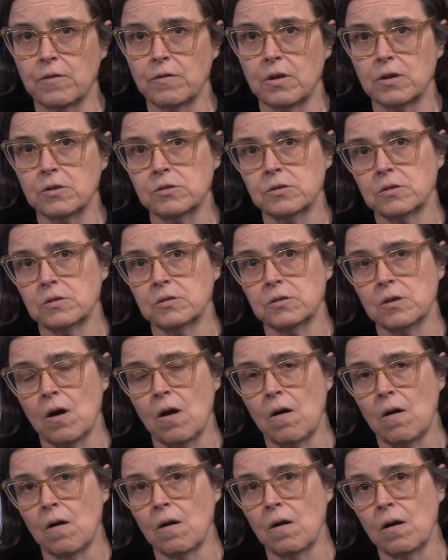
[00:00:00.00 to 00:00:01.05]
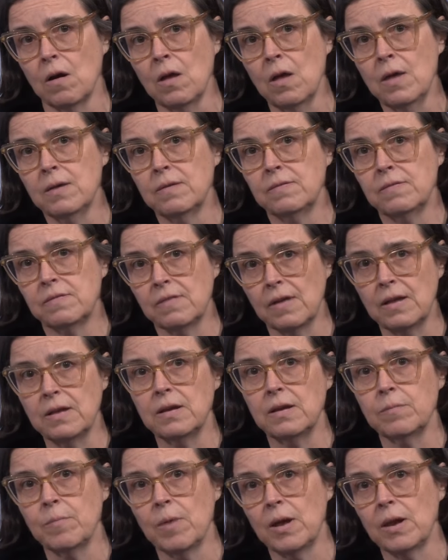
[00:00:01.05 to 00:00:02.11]
Foundations are
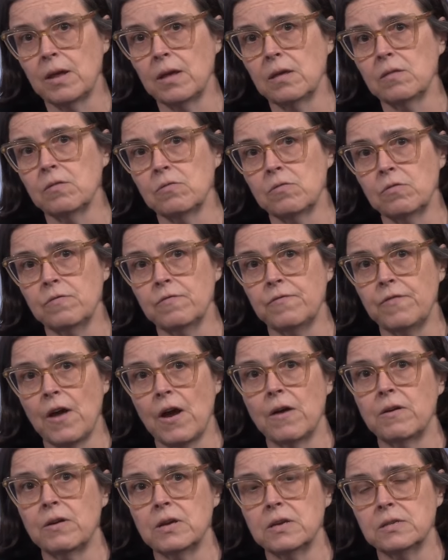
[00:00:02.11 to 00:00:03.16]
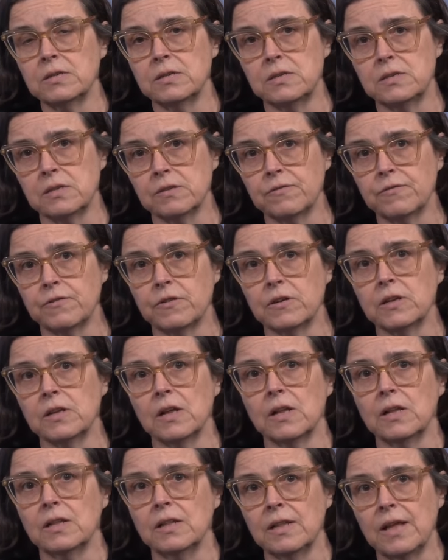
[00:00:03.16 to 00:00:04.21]
sending money through various different
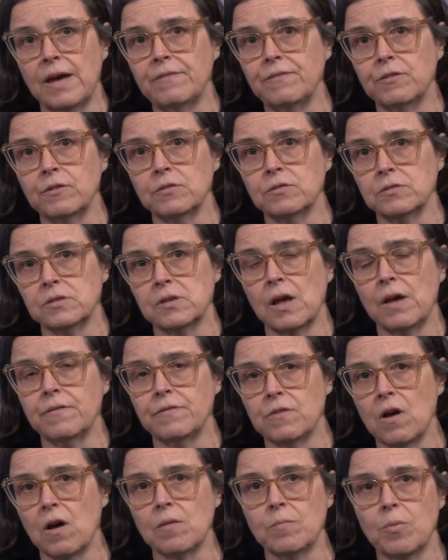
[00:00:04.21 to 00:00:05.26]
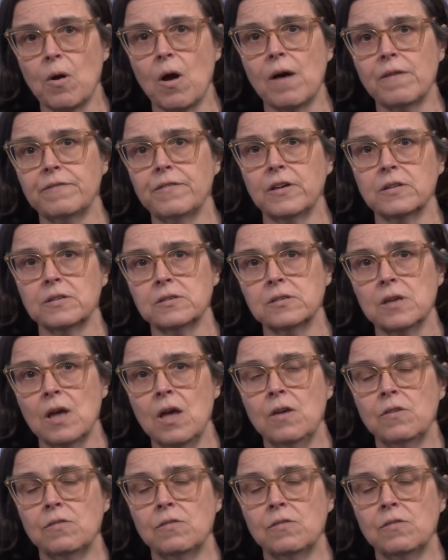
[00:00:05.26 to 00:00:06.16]
levels of nonprofits.